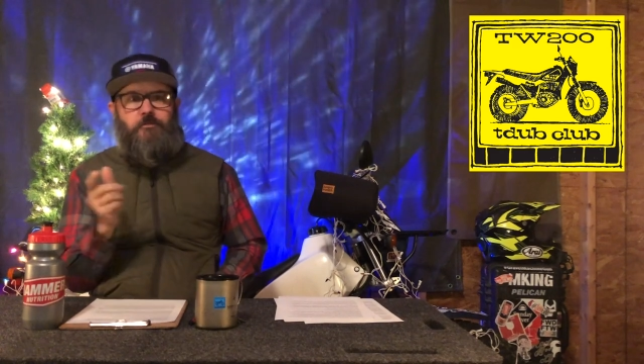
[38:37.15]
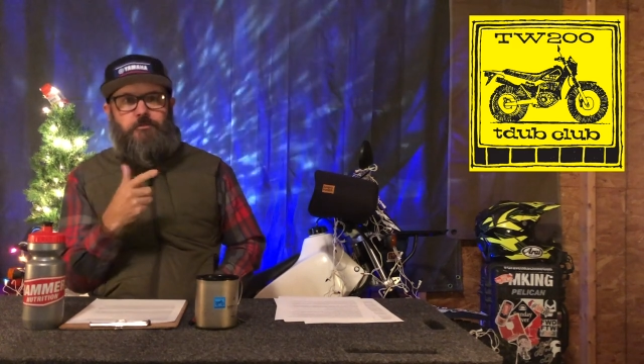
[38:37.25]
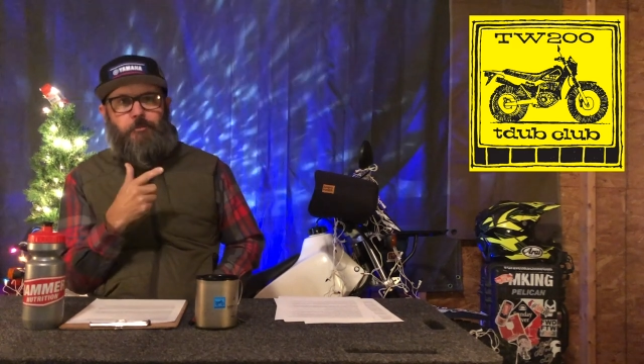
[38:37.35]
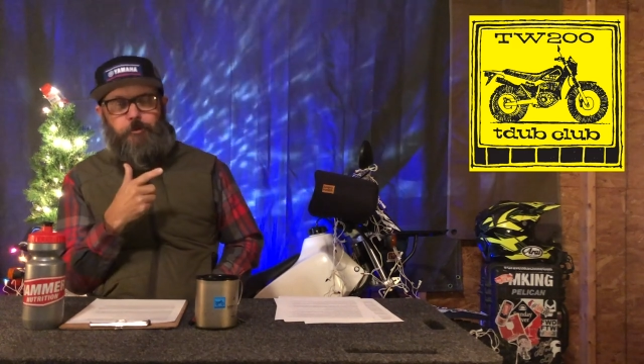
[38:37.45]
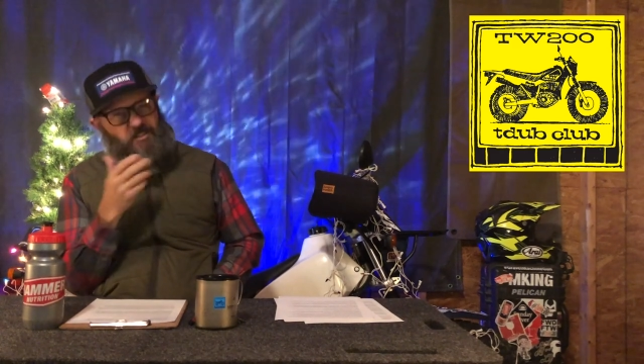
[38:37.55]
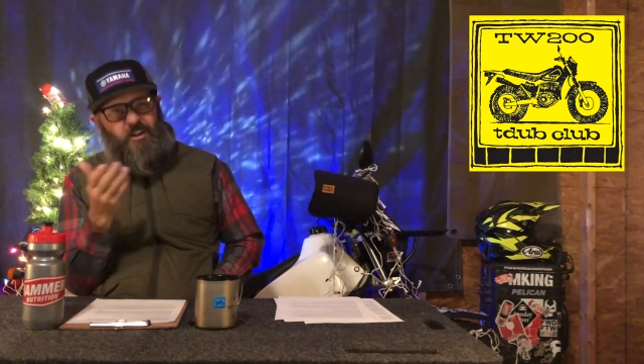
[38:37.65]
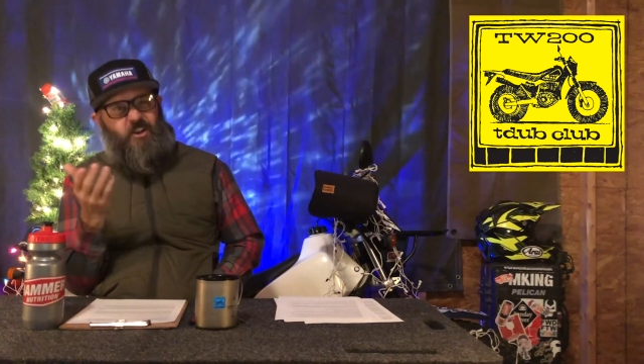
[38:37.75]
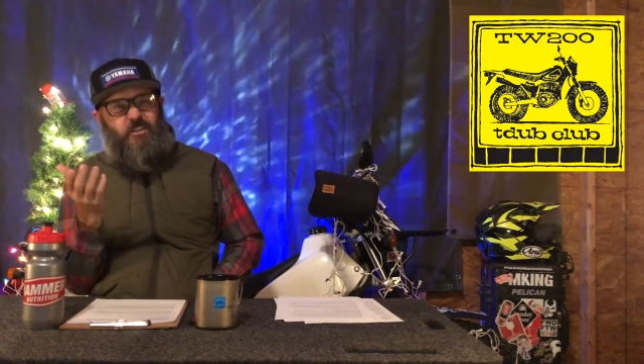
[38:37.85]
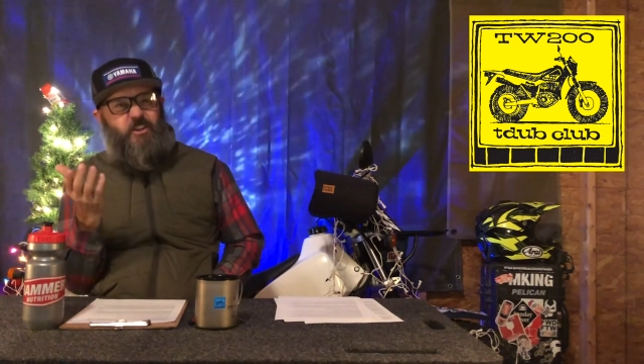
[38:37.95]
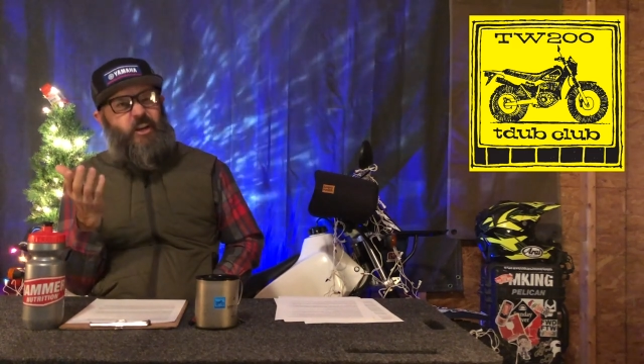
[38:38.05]
Subaru.
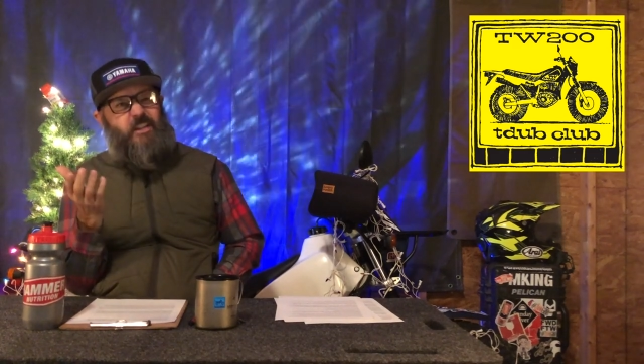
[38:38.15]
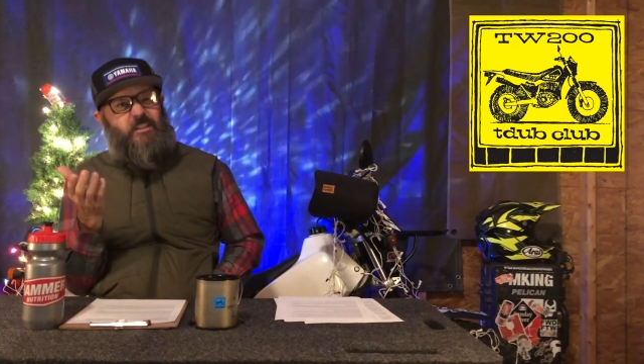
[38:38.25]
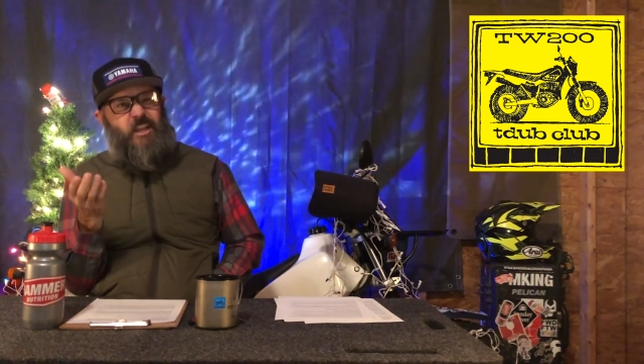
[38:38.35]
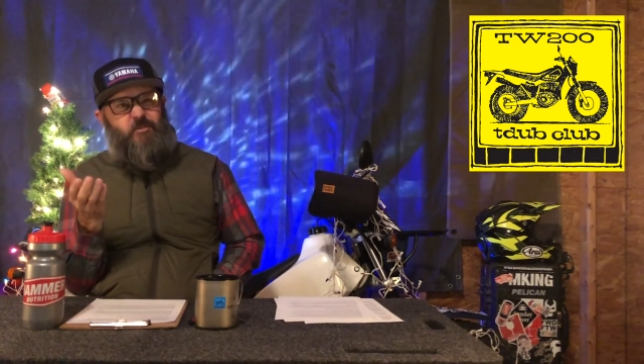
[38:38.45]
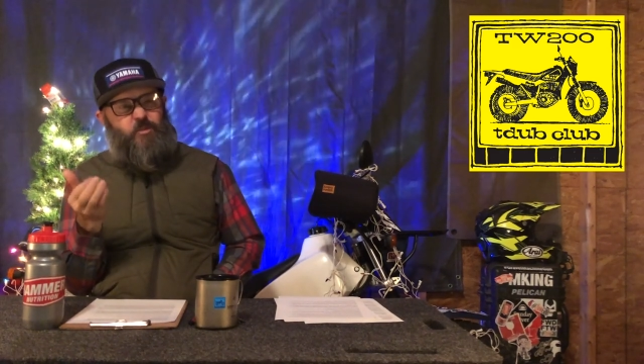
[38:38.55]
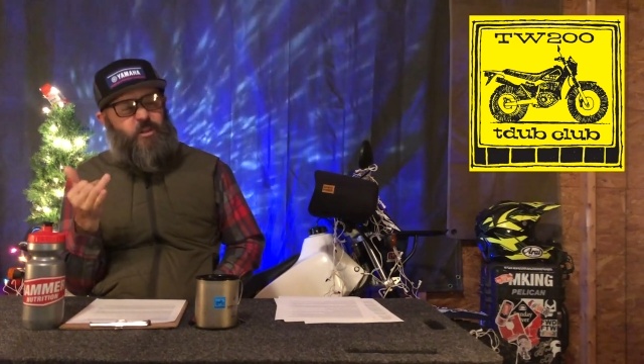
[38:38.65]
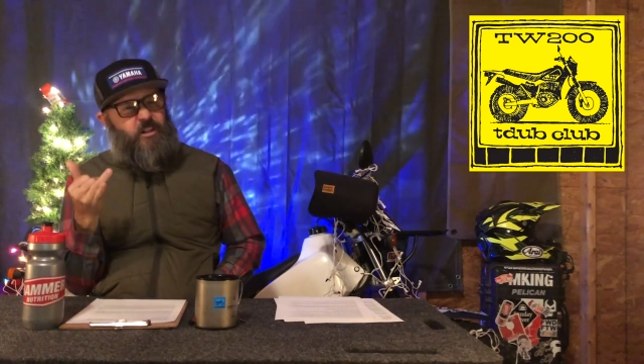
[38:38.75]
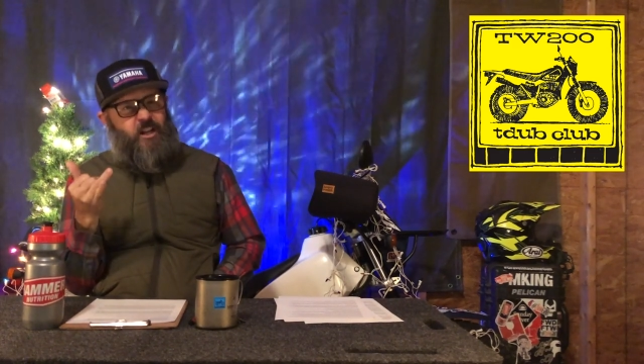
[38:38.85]
All the greats came through there.